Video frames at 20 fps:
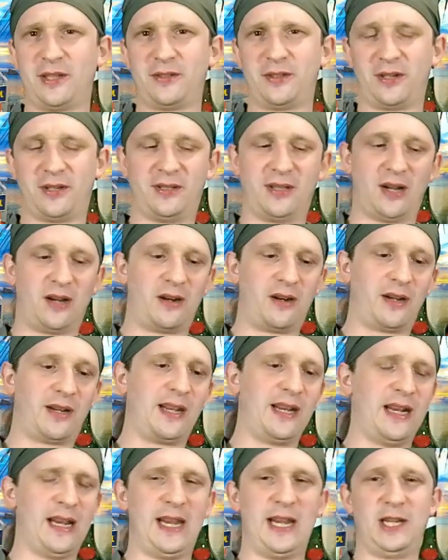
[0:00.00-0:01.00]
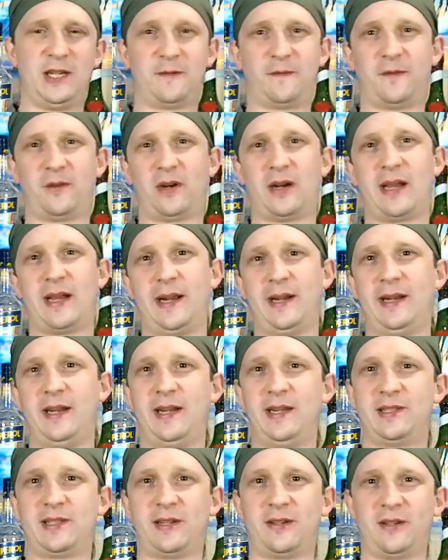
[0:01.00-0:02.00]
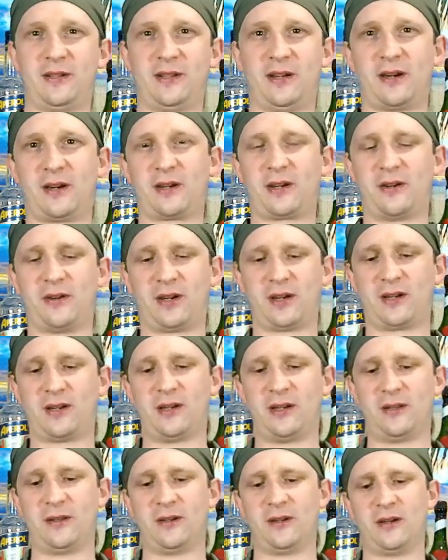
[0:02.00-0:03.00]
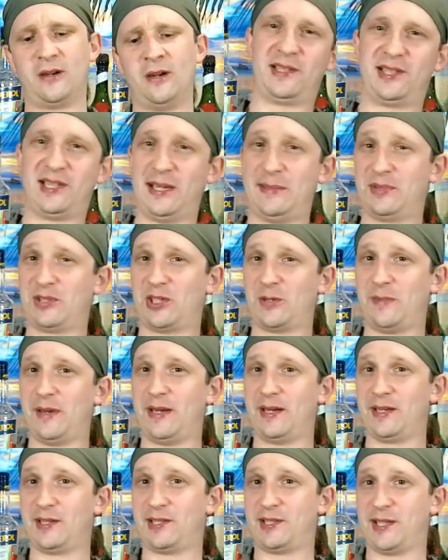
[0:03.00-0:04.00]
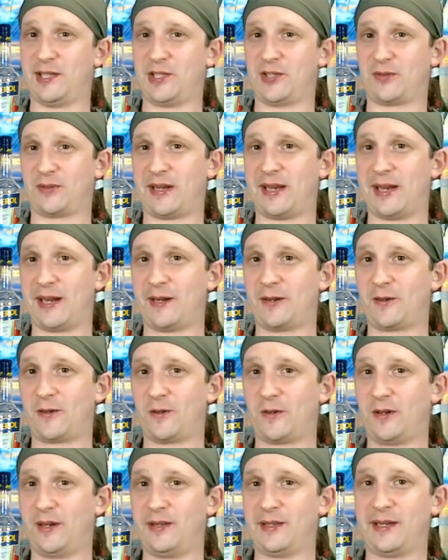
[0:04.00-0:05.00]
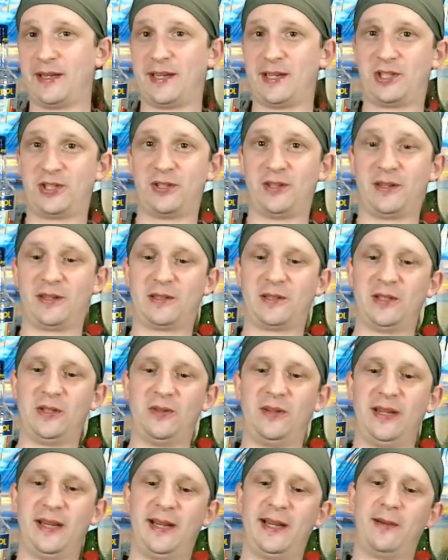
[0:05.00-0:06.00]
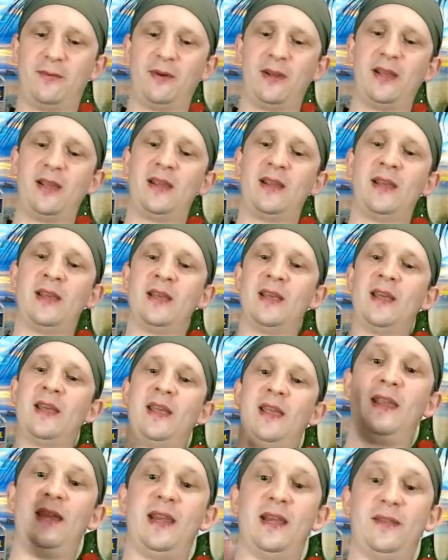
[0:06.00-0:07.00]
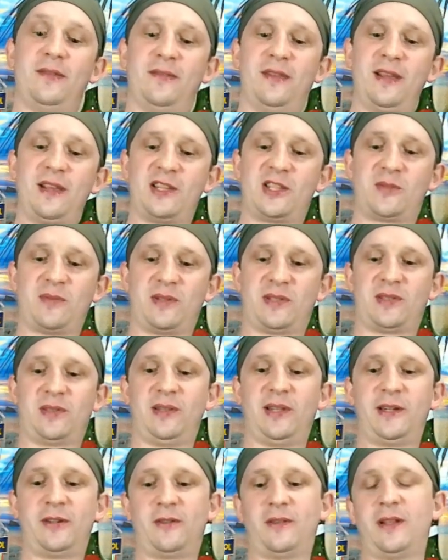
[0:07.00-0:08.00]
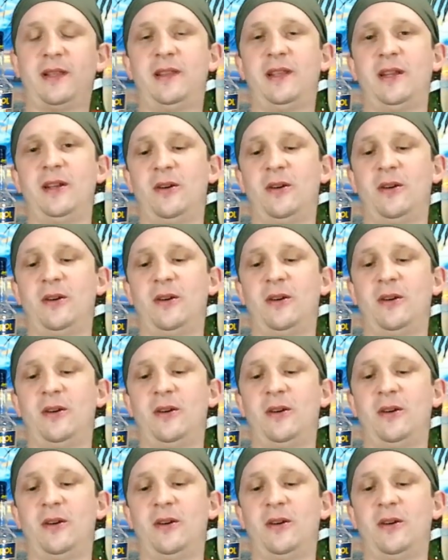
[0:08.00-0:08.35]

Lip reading: other dark and aged varieties that are darker in color. It seems to be an essential category that I should include anyway. And this was literally the